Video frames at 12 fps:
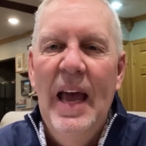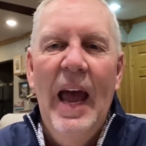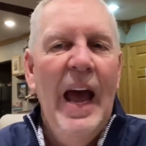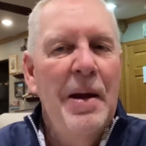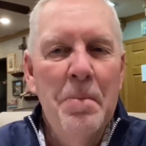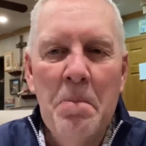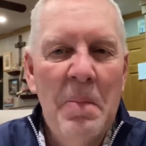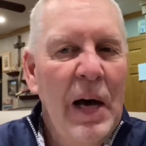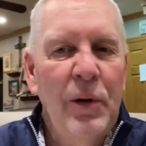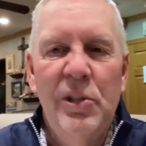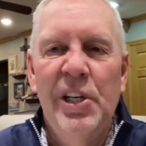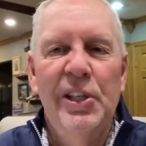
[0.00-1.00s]
and
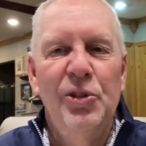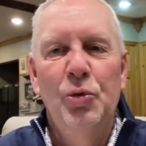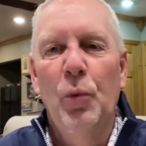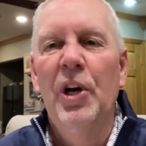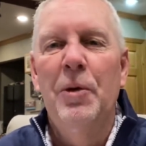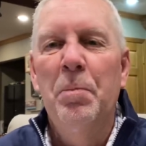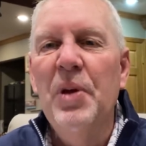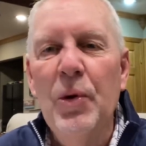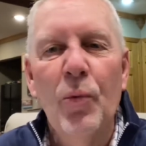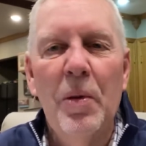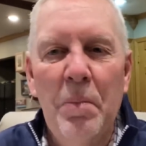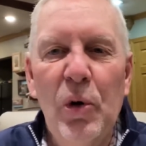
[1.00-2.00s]
mountains would be
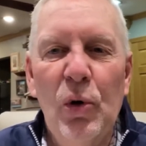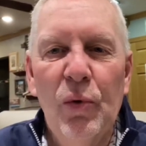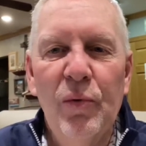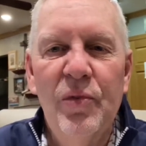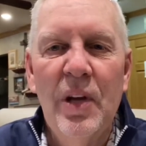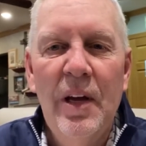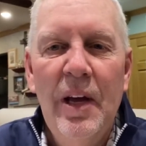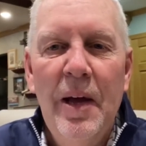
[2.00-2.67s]
removed.